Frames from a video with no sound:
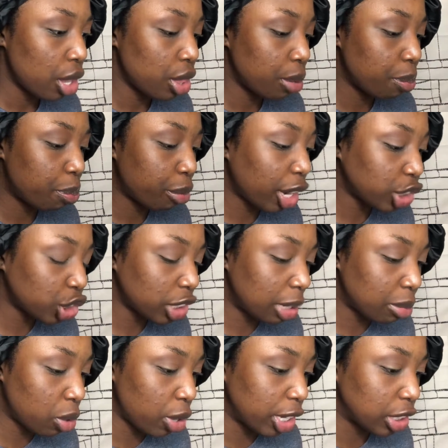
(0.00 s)
The brush that
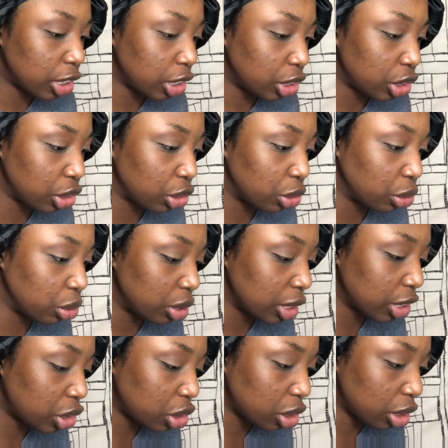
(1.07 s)
I'm going to use
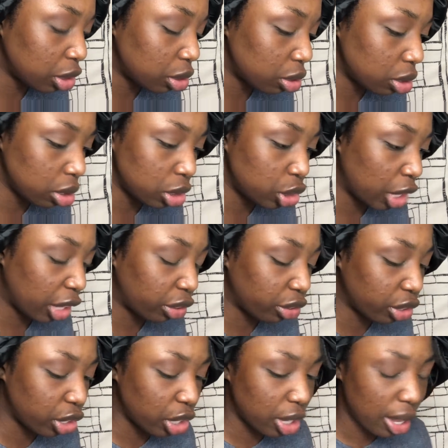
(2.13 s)
is just a
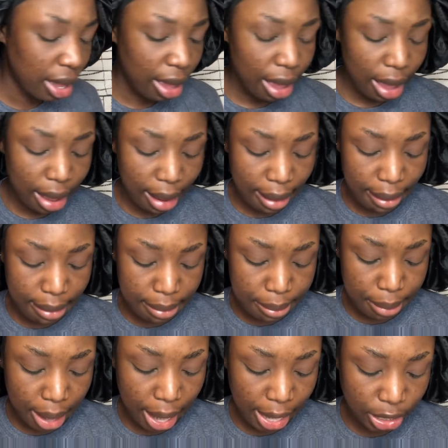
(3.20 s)
general
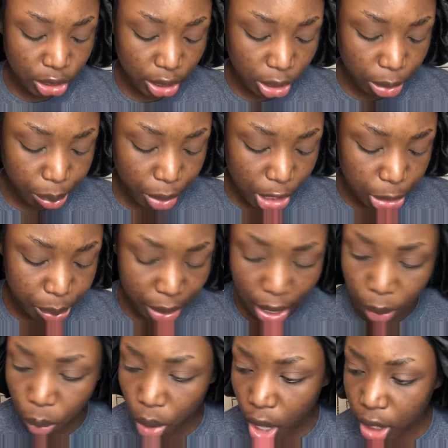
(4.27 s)
eyeshadow brush, but I
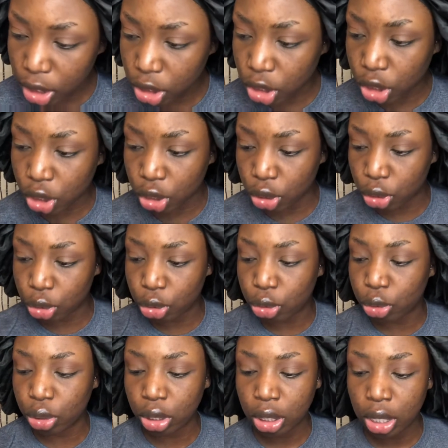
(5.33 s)
want
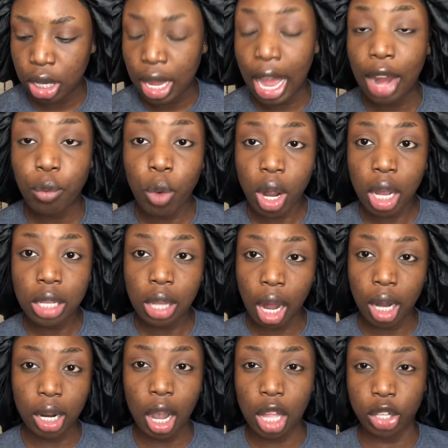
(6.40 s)
a
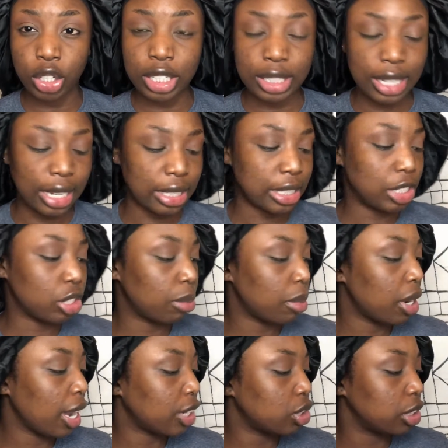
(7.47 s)
lot of color intensity. So I'm
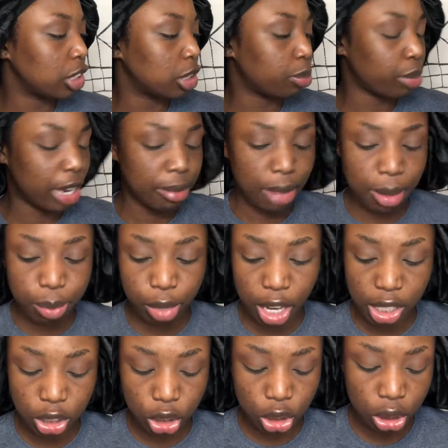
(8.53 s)
going to actually spray my
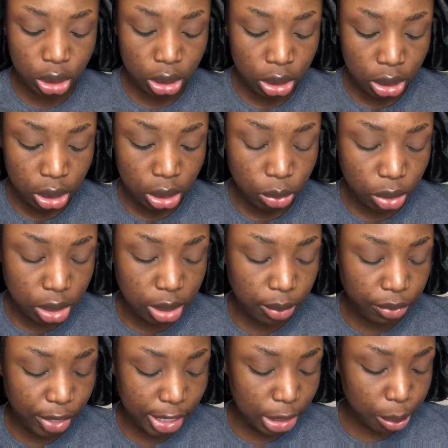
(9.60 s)
brush with some
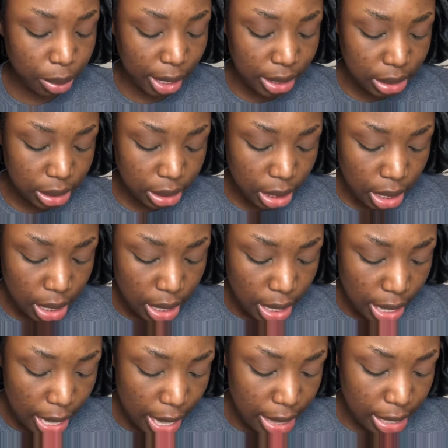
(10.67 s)
Fix Plus,
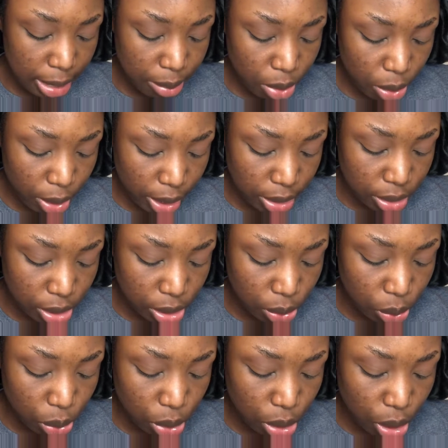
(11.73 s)
and then I'm going to
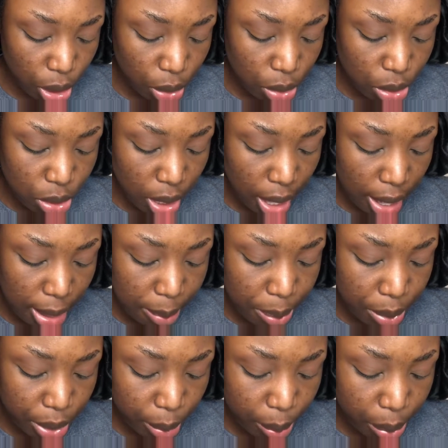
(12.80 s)
load
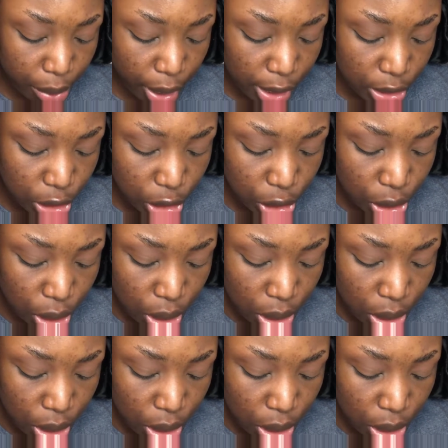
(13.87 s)
up the brush